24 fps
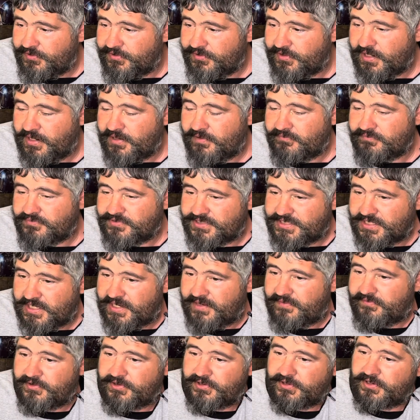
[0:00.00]
you're on
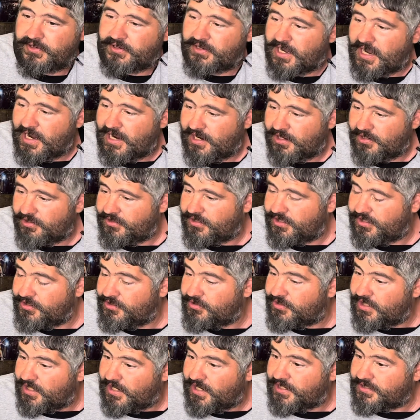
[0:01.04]
7 or higher, then
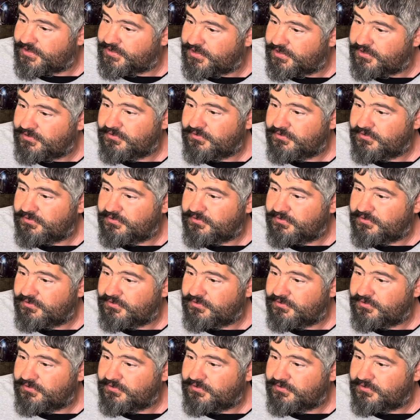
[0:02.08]
you get to add 2.